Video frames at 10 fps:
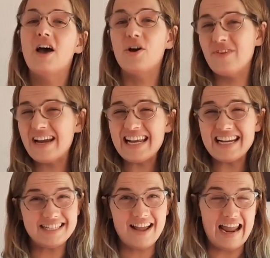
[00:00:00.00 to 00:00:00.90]
A really
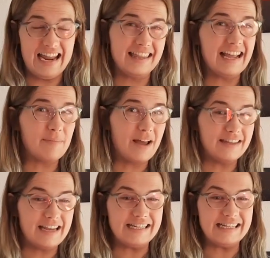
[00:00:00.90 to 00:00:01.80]
exciting thing about
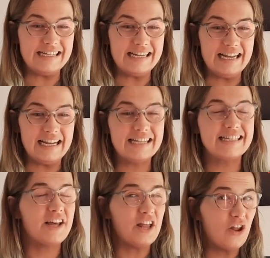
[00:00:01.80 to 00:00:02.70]
the ACT is
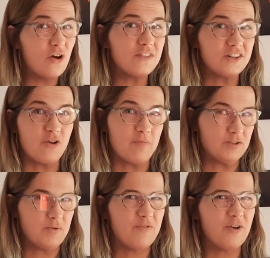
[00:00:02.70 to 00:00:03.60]
that a lot of the
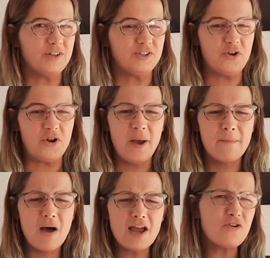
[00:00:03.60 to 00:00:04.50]
topics we focus on
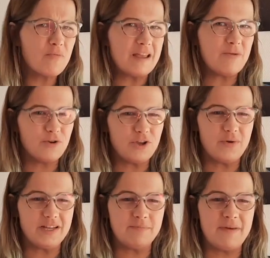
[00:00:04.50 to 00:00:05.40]
might not be what you
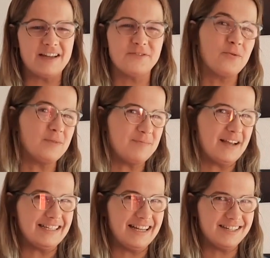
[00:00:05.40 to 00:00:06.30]
expect from a
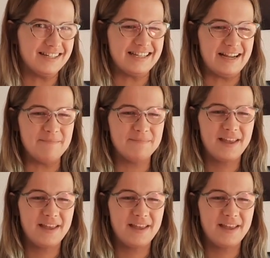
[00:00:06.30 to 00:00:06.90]
space agency.